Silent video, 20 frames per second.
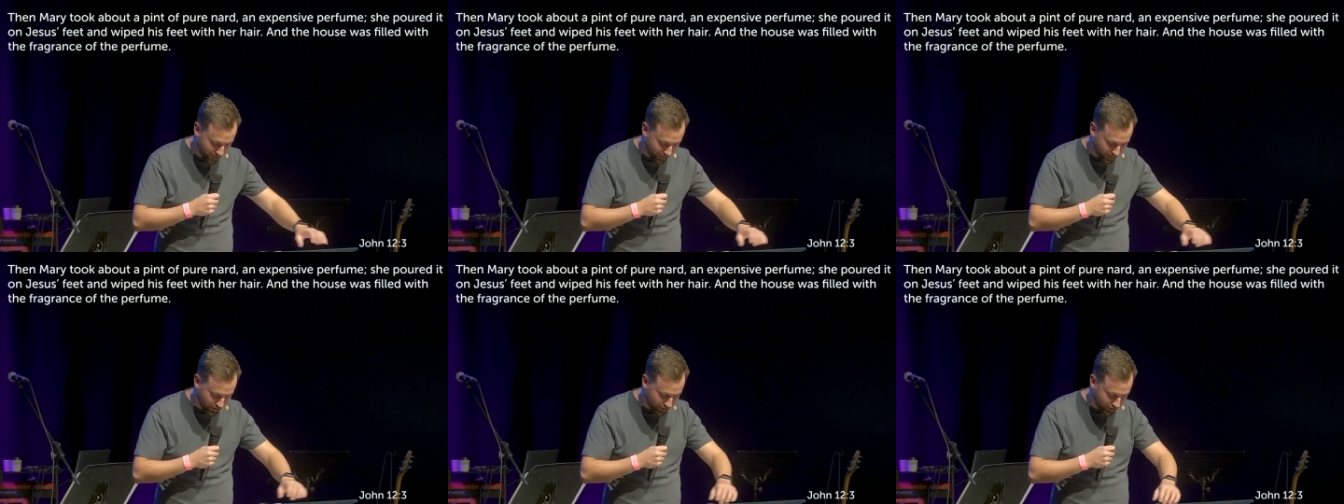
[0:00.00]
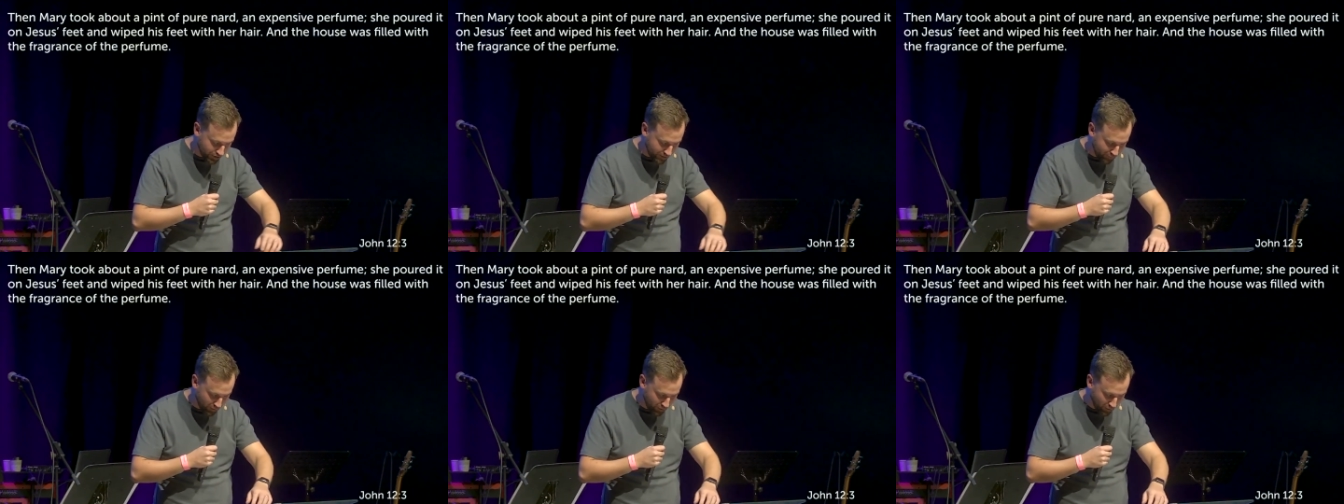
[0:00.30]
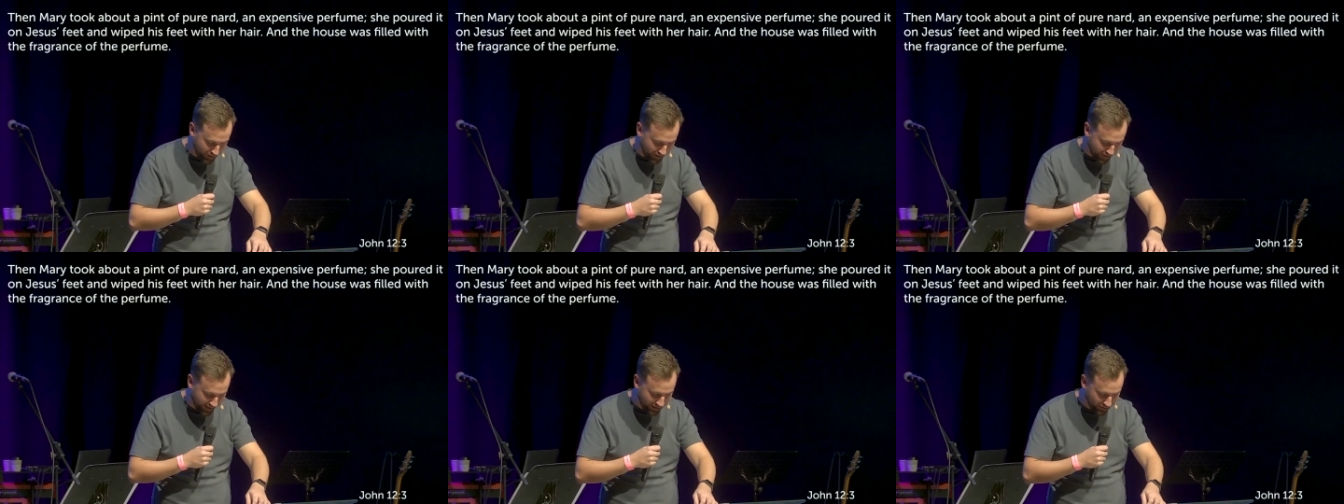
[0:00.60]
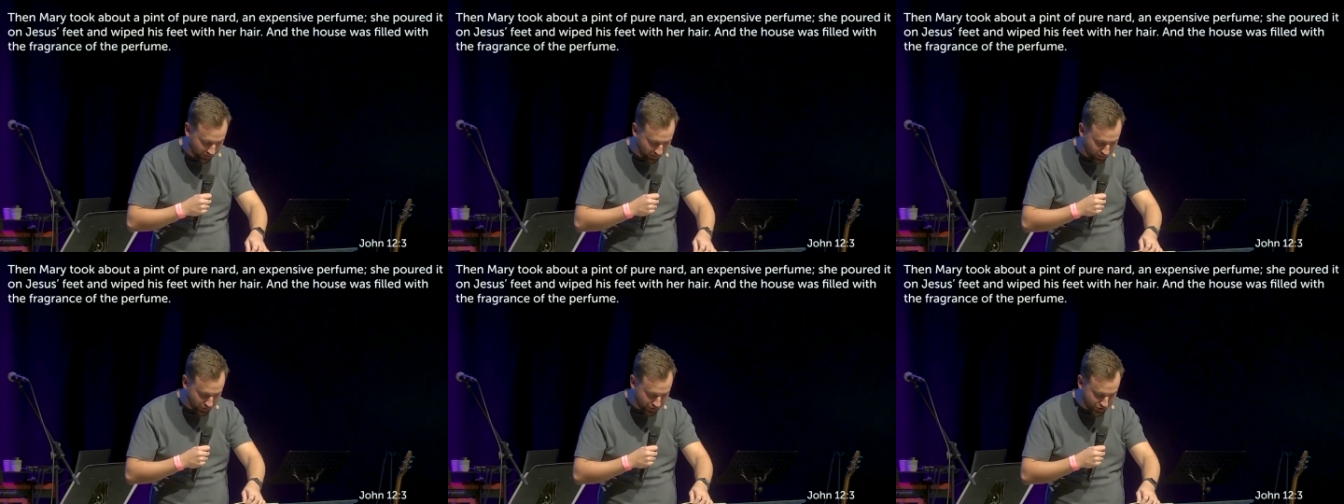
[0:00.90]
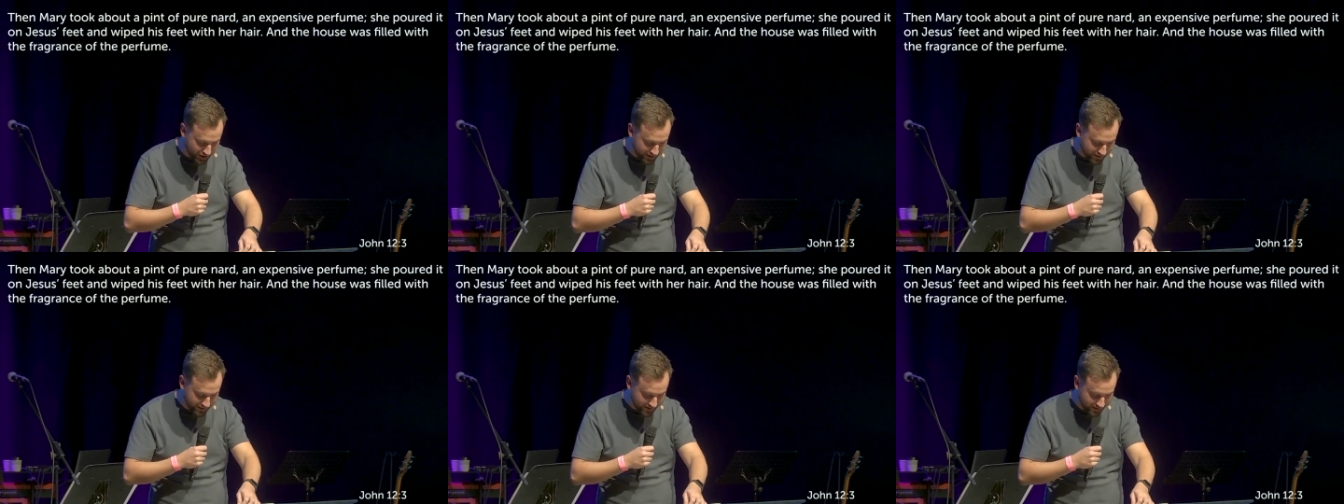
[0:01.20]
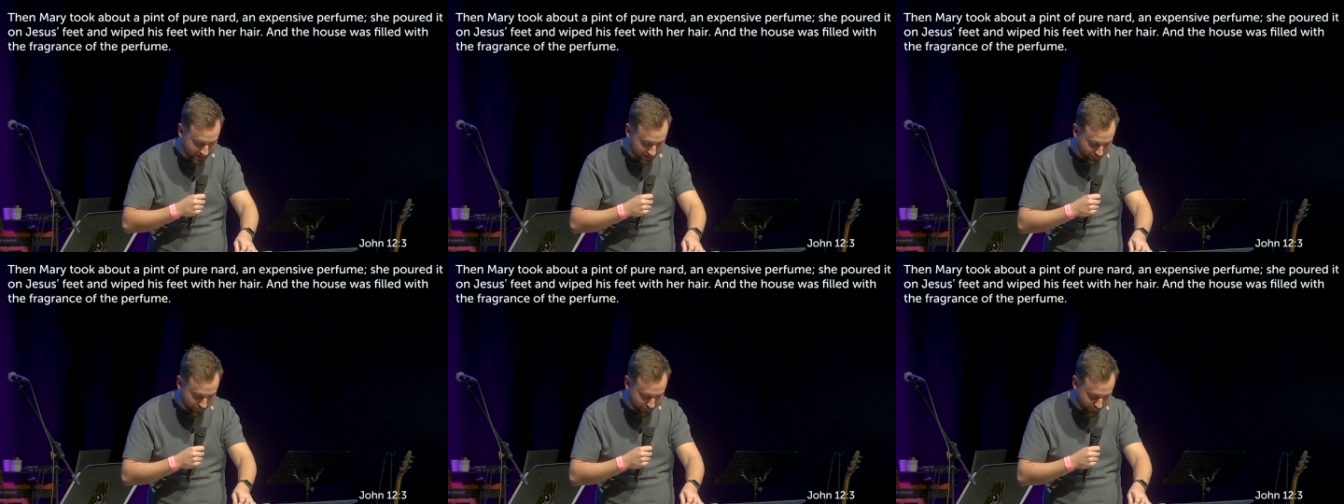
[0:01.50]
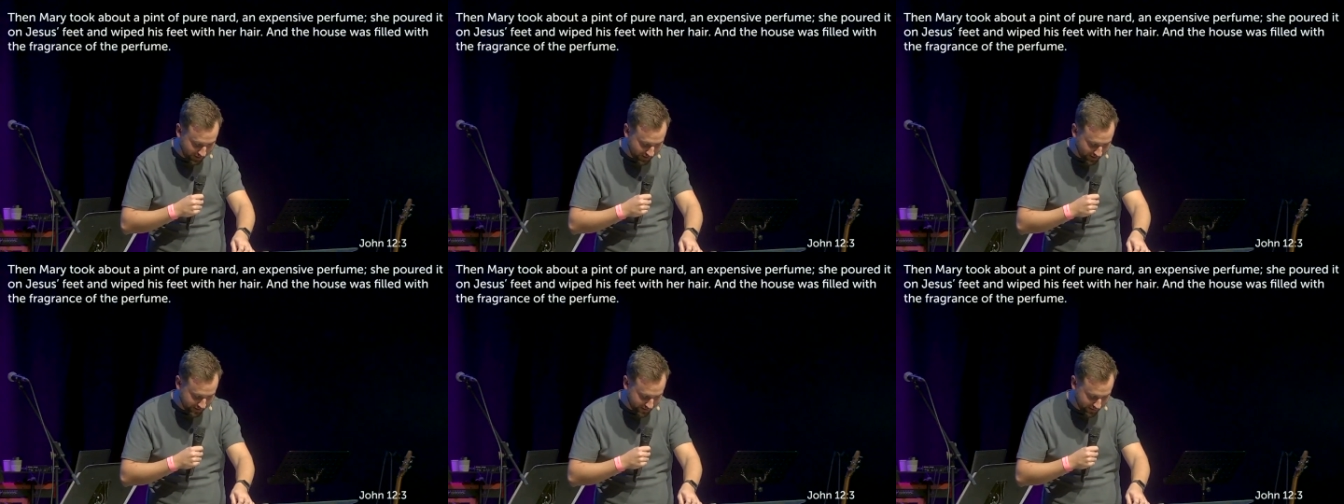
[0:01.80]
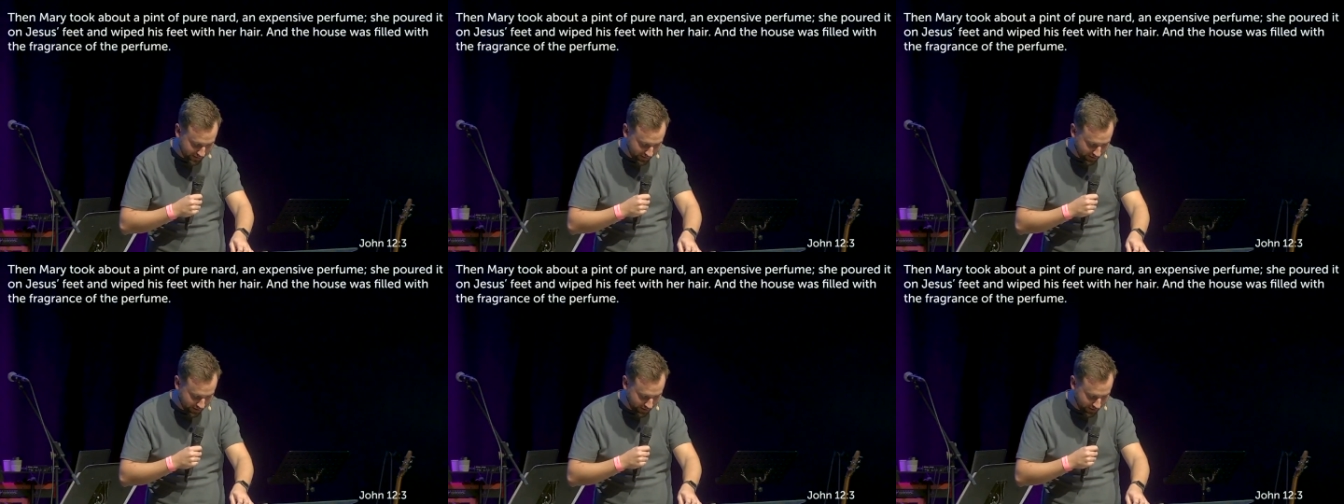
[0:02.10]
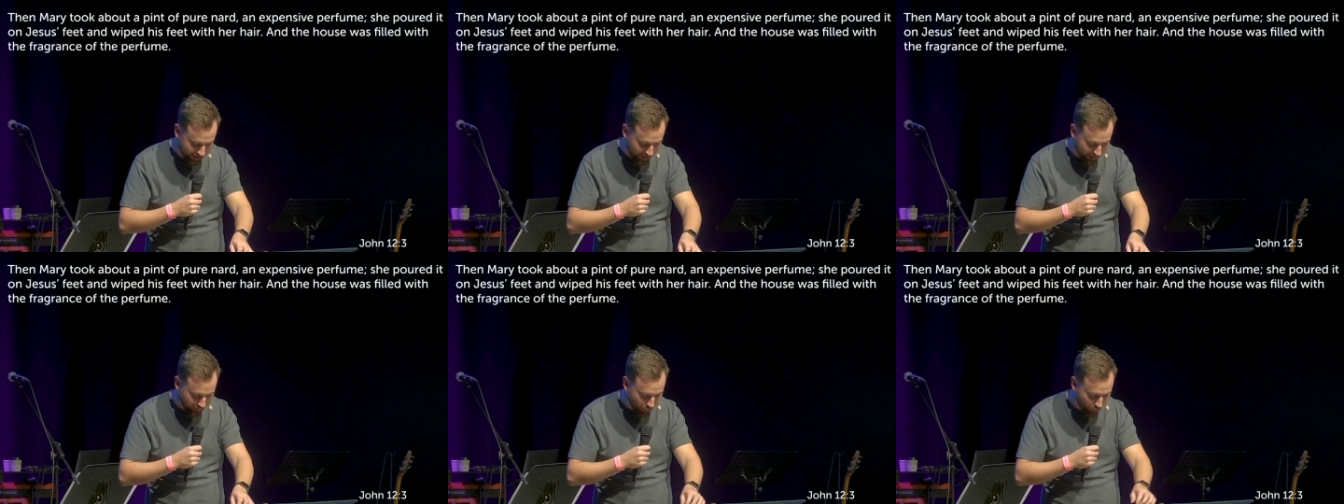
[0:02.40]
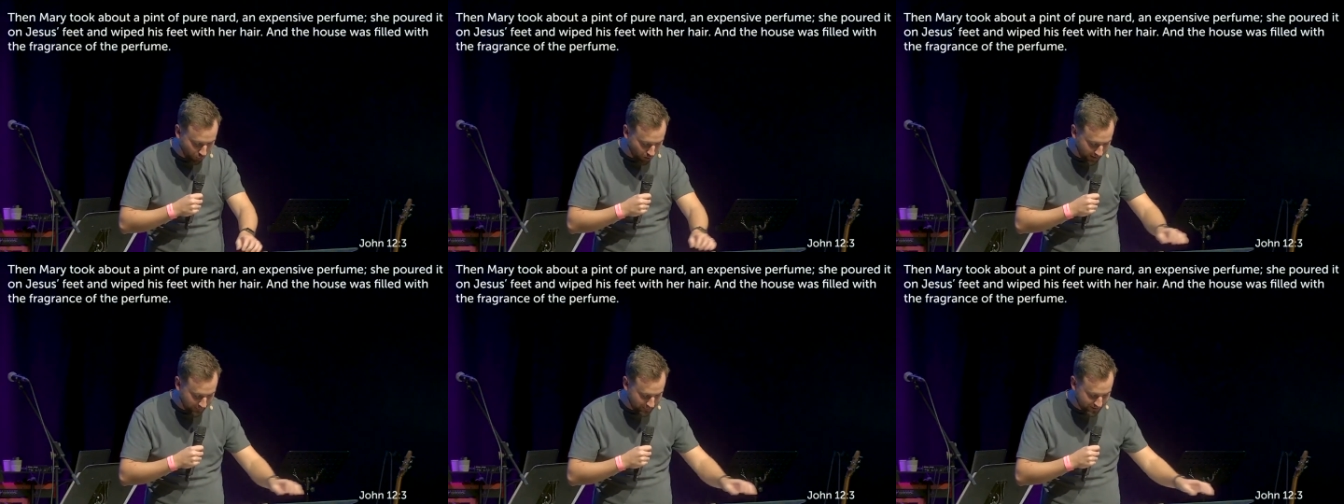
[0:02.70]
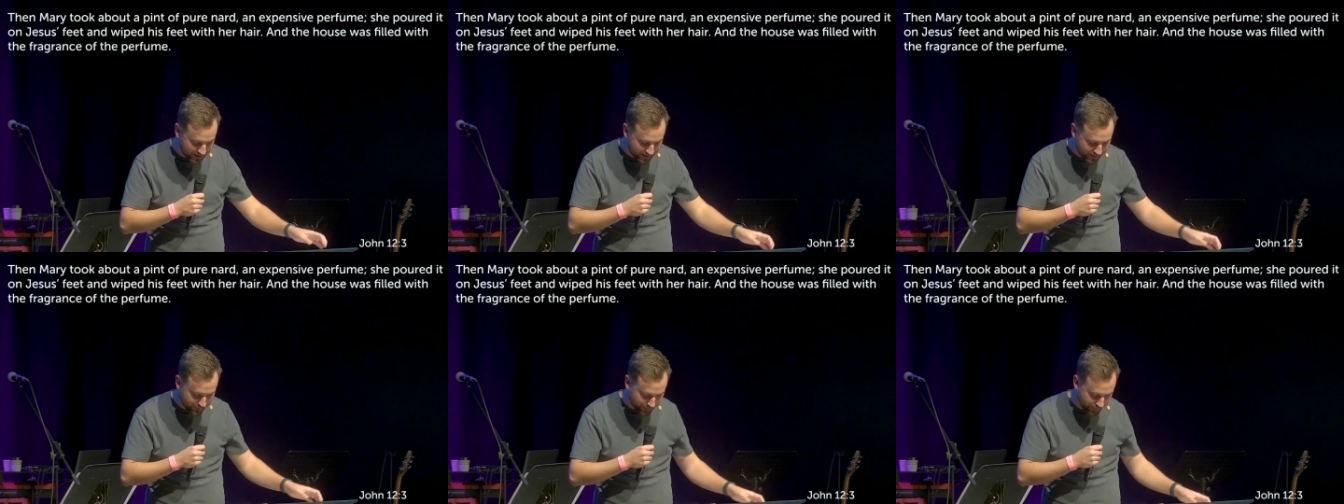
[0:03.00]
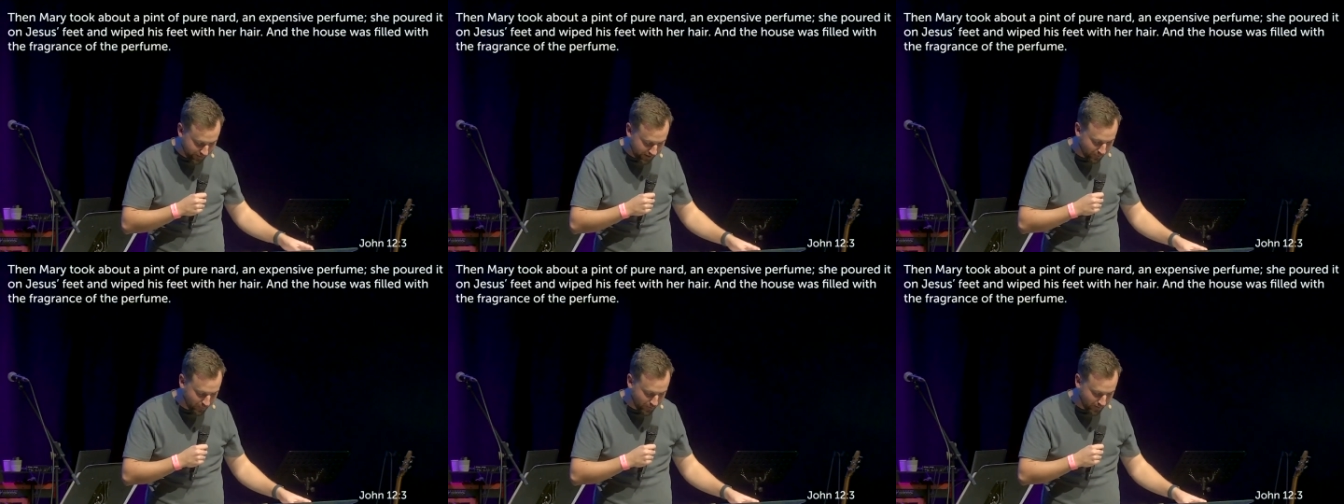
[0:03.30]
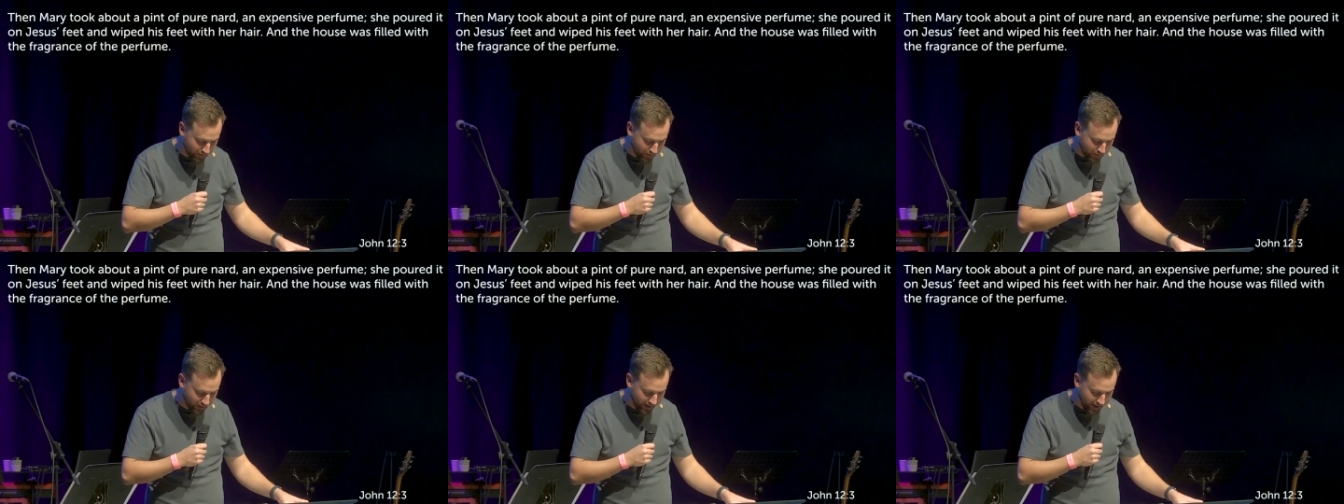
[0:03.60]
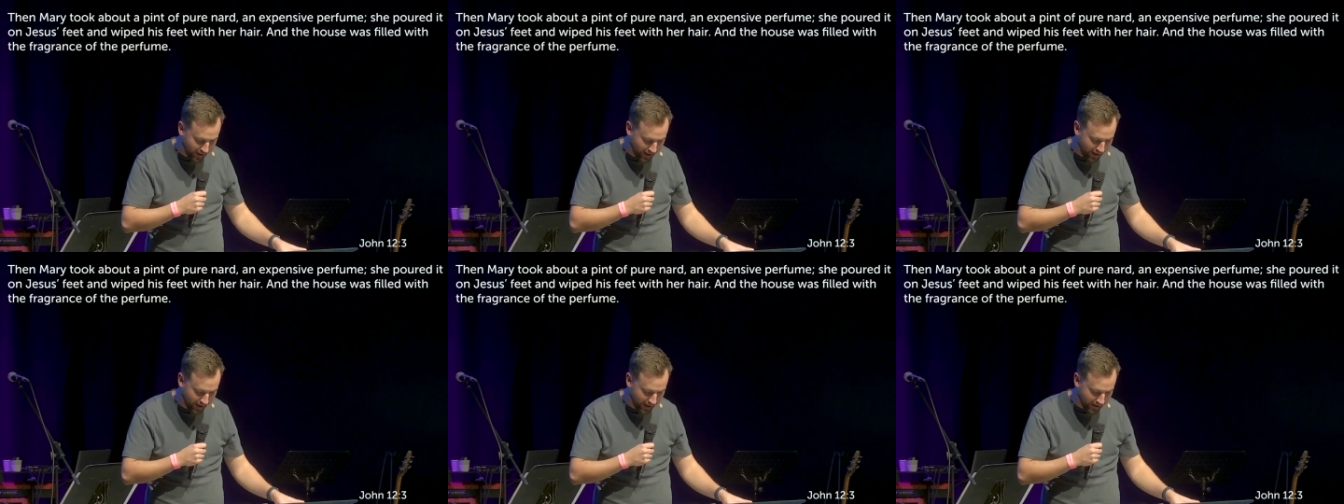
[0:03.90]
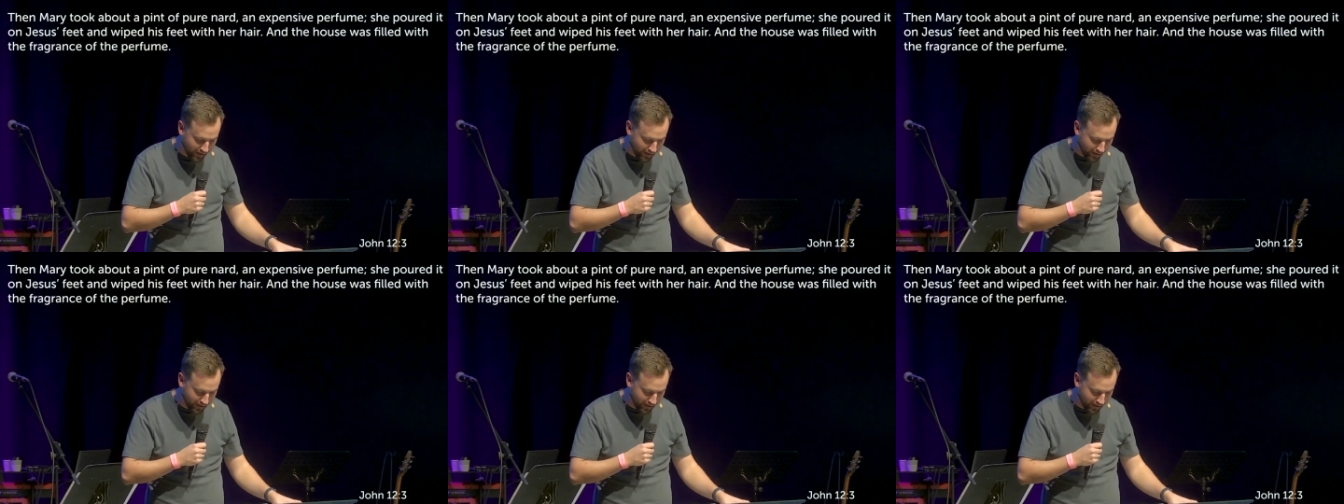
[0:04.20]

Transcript: She poured it out on Jesus' feet and wiped his feet with her hair.